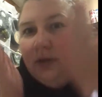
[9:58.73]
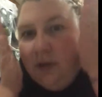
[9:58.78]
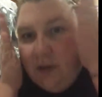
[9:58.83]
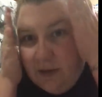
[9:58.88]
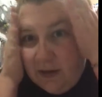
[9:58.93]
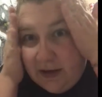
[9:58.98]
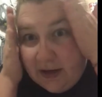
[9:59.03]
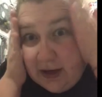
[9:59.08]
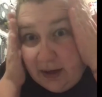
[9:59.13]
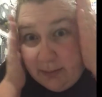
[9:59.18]

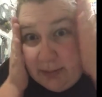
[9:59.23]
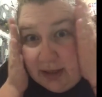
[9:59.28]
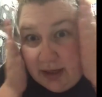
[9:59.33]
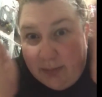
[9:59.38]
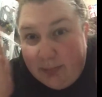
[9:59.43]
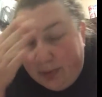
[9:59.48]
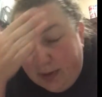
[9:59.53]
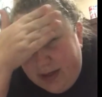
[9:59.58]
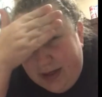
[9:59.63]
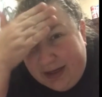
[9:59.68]
And then I'm going
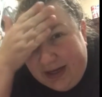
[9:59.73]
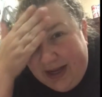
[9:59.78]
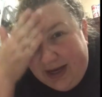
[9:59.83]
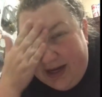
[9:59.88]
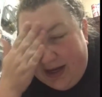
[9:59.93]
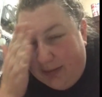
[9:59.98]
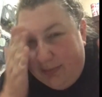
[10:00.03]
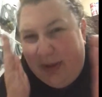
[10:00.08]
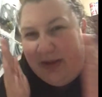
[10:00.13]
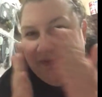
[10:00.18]
to put it kind
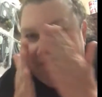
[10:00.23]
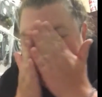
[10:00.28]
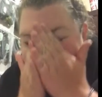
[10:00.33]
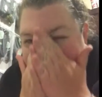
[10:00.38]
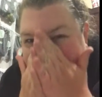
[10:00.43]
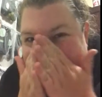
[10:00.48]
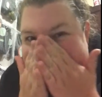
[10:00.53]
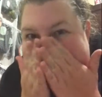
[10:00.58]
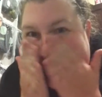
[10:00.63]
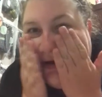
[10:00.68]
of on my
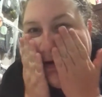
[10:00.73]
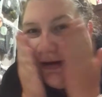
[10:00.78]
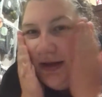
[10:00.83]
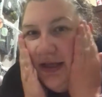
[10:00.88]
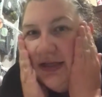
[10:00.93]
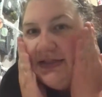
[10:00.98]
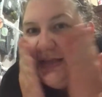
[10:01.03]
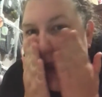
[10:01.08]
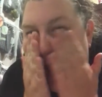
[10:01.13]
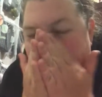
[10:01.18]
focus
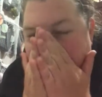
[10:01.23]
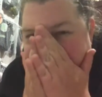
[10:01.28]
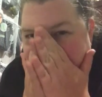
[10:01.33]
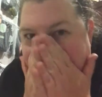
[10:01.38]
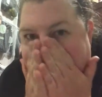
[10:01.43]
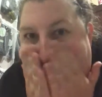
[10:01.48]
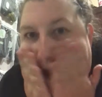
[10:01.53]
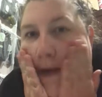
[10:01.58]
areas here.